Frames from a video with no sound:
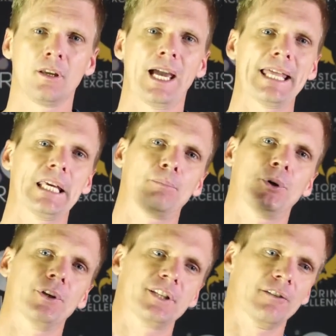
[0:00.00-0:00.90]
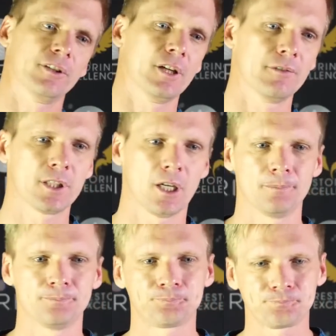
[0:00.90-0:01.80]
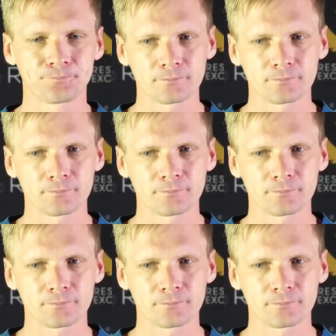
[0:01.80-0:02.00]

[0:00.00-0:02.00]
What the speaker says: and then put the Teflon over the top.